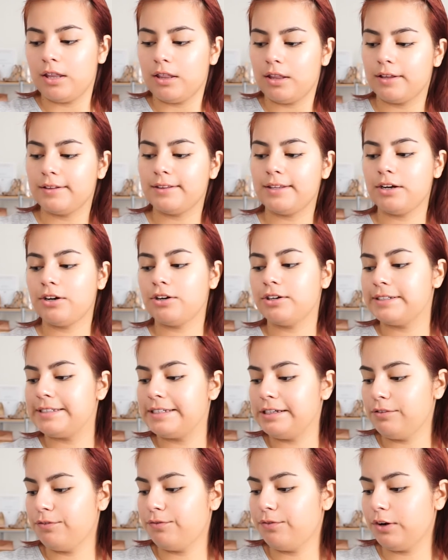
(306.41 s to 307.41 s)
that there are
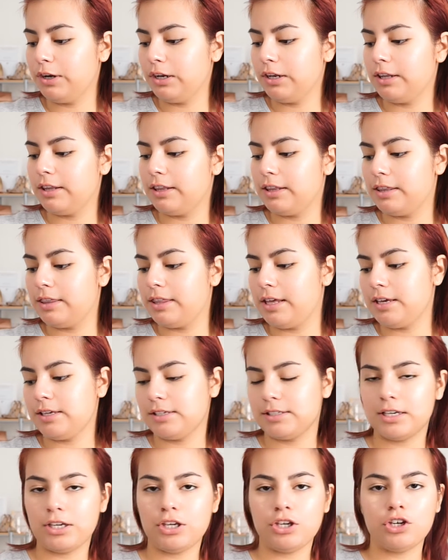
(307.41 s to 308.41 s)
different
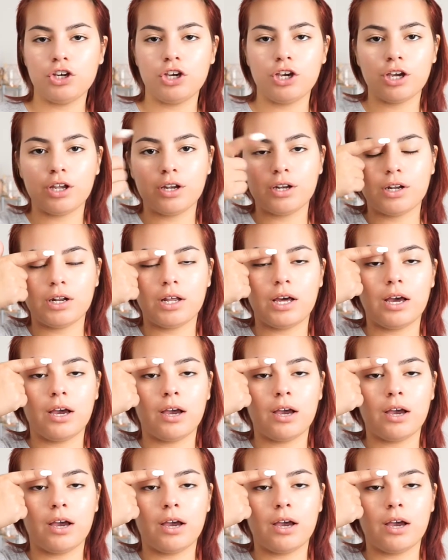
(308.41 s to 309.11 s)
things that you can